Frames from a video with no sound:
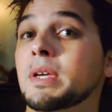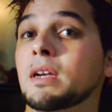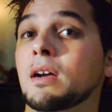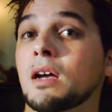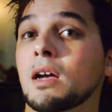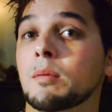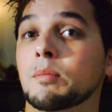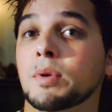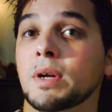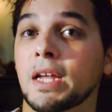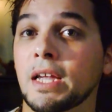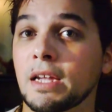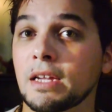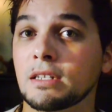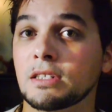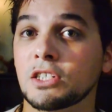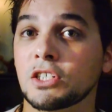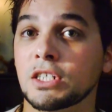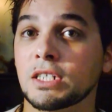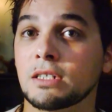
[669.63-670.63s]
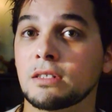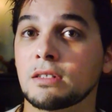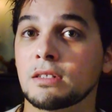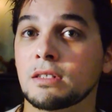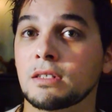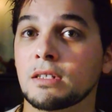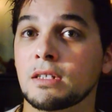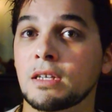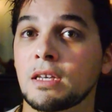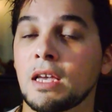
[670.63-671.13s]
comprehension.
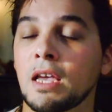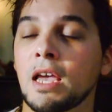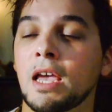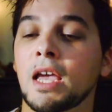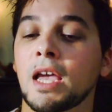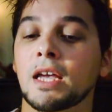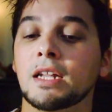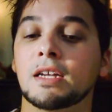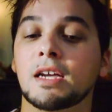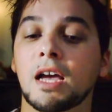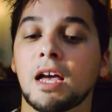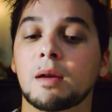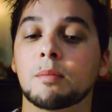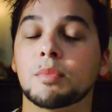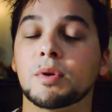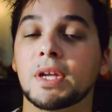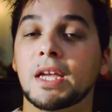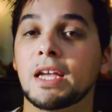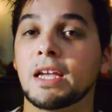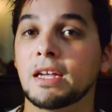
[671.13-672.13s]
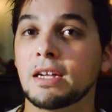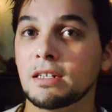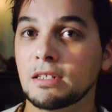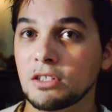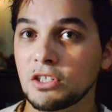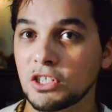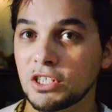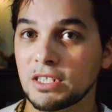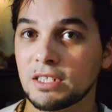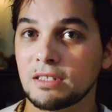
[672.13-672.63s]
And
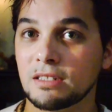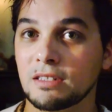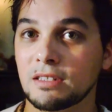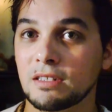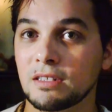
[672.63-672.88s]
comprehension